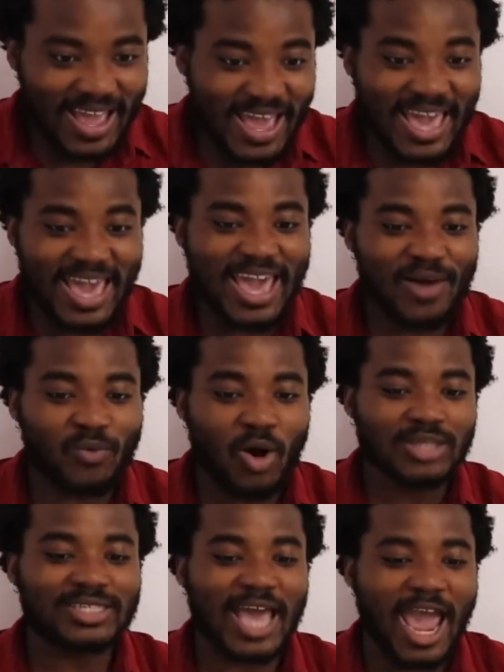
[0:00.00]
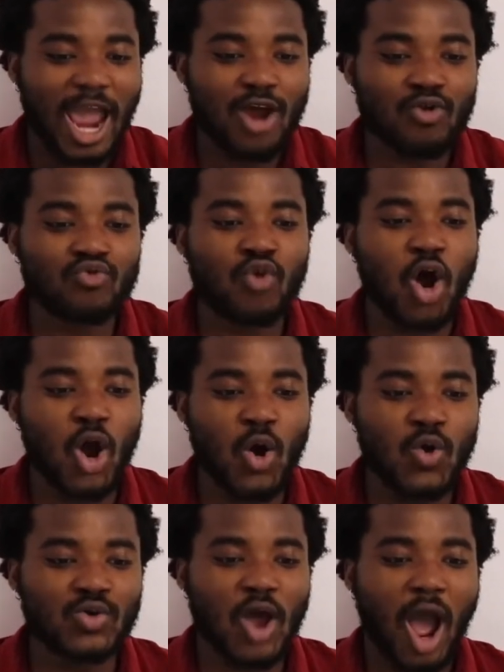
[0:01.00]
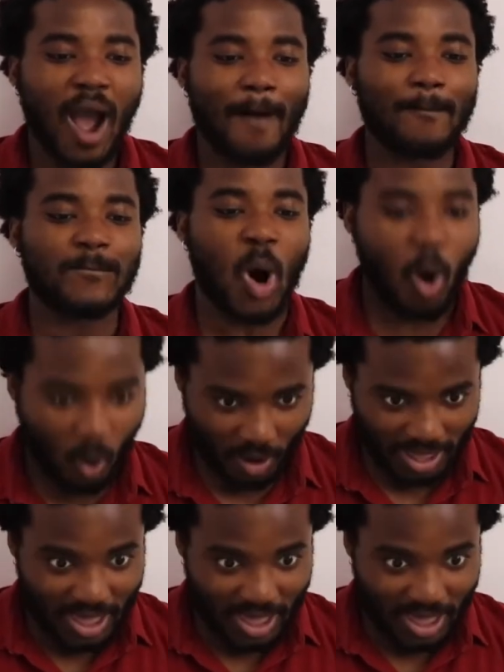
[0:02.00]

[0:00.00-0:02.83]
he was a rude boy.